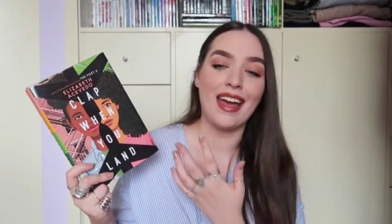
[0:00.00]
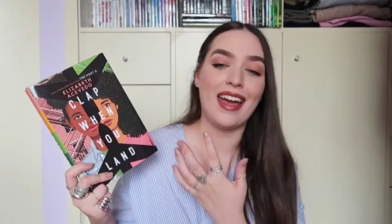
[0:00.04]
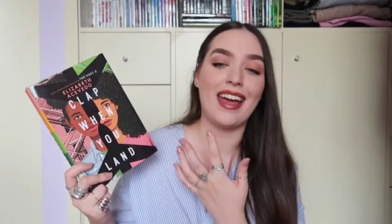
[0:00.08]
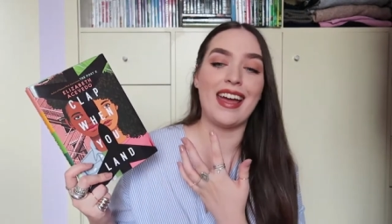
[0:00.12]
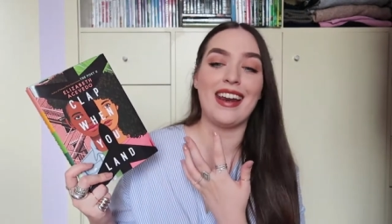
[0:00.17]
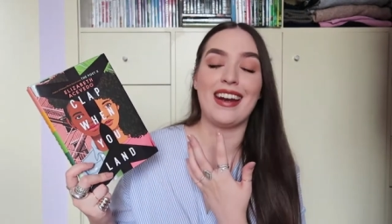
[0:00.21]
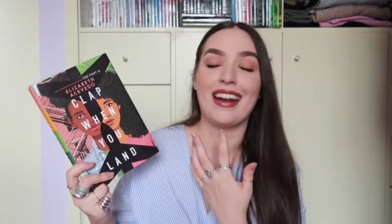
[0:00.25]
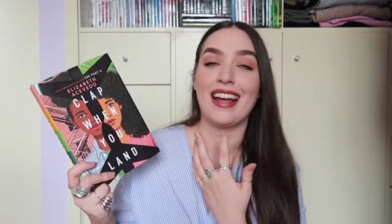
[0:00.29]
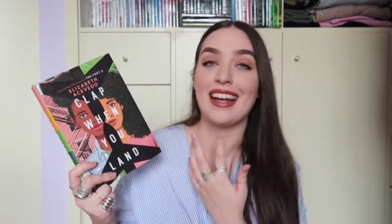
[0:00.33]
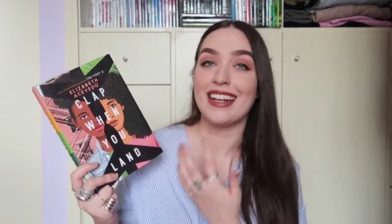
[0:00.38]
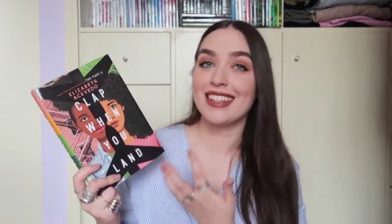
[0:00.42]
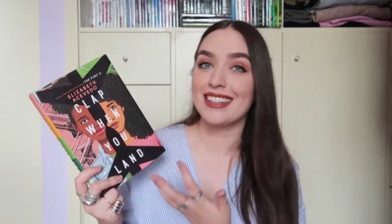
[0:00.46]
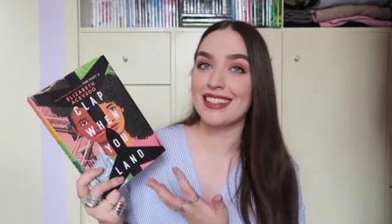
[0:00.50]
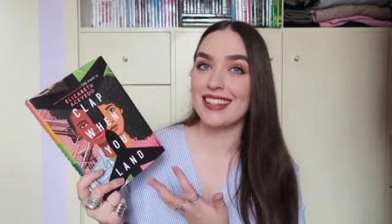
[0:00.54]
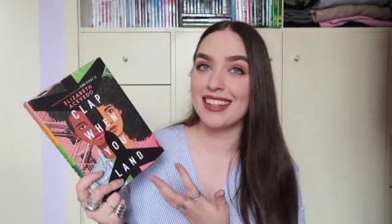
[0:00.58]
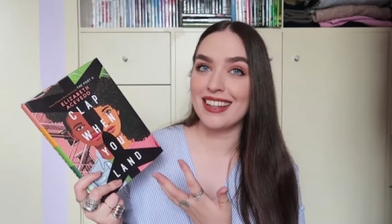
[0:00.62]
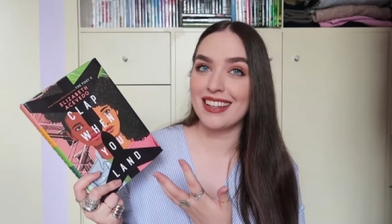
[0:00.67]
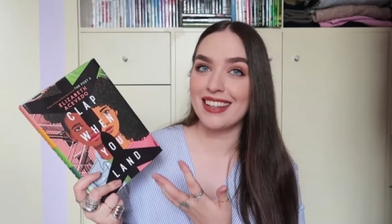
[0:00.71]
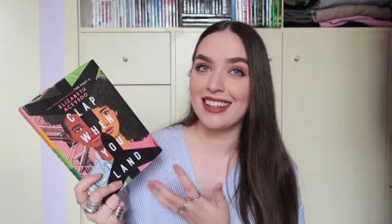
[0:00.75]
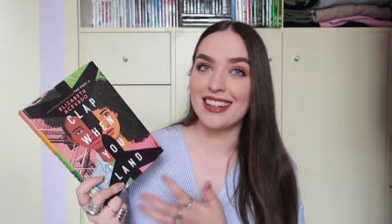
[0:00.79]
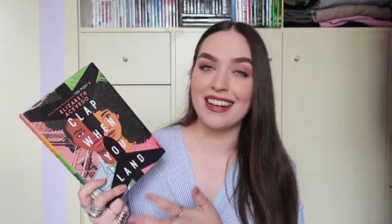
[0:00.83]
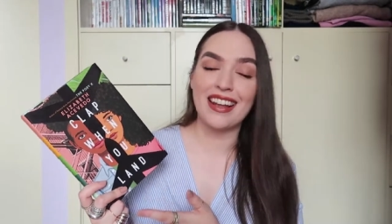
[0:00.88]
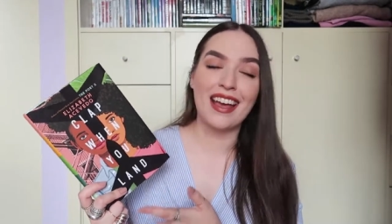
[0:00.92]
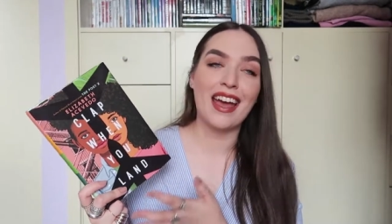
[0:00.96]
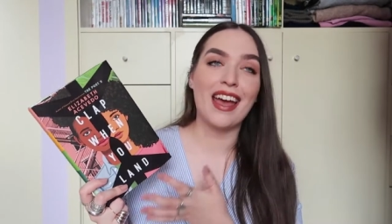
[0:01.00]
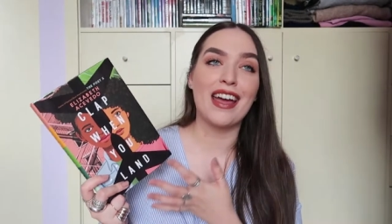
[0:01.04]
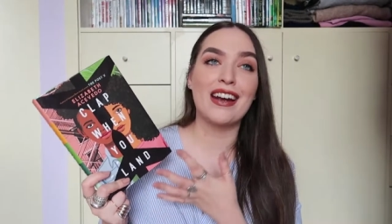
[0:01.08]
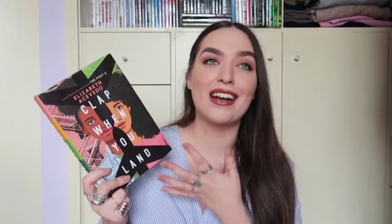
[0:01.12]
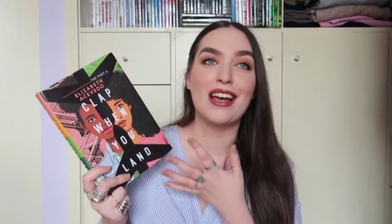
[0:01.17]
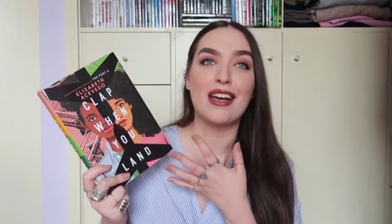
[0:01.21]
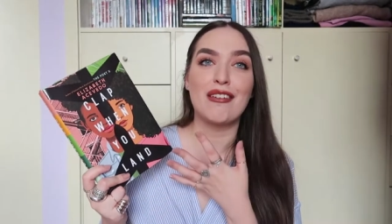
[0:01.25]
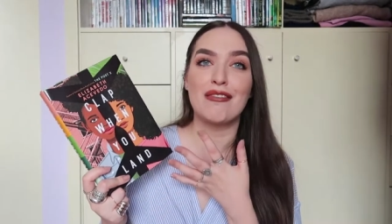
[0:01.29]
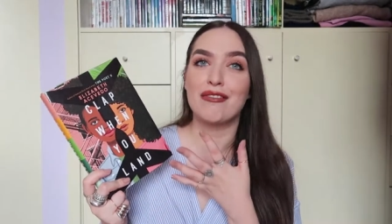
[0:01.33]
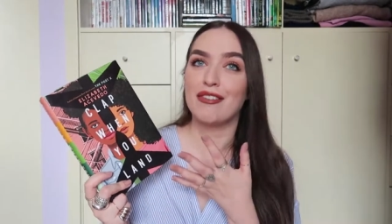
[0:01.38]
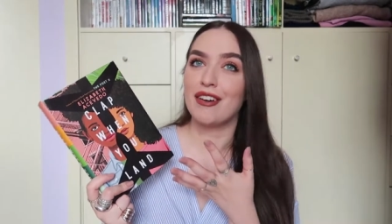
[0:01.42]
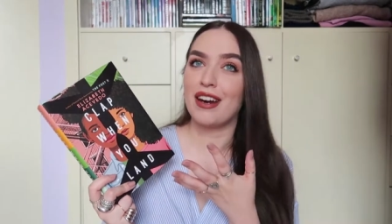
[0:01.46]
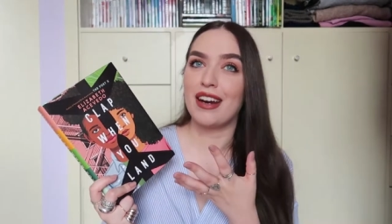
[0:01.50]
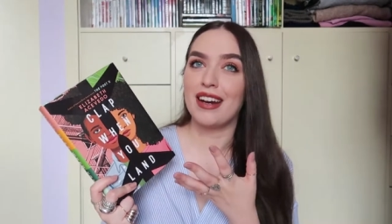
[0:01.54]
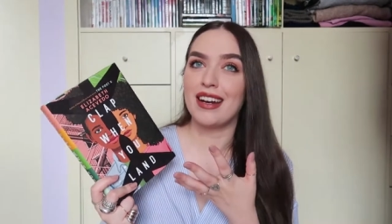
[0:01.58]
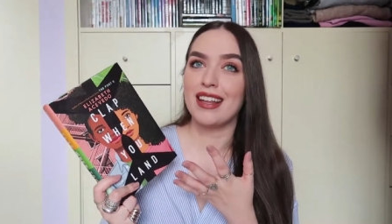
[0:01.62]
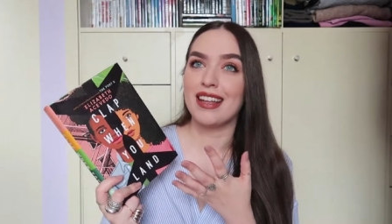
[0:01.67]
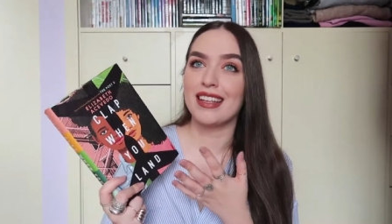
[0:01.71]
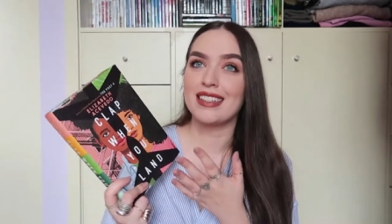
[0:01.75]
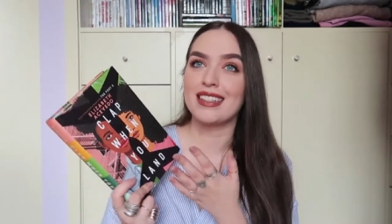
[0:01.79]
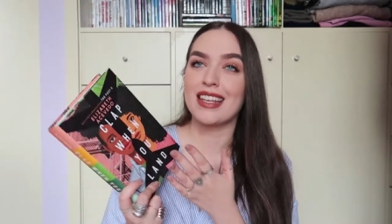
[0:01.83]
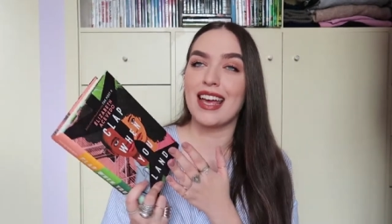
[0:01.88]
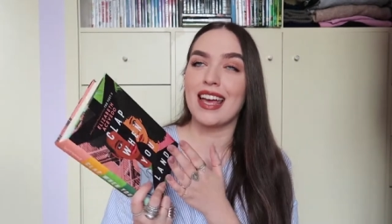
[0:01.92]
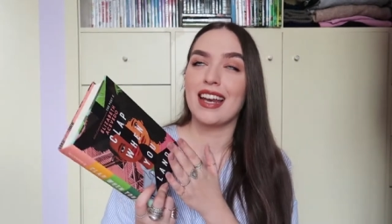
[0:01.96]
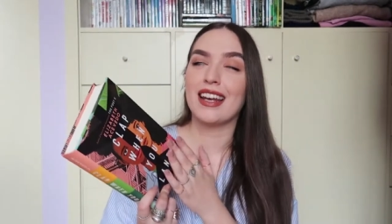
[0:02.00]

and I did, and I read it,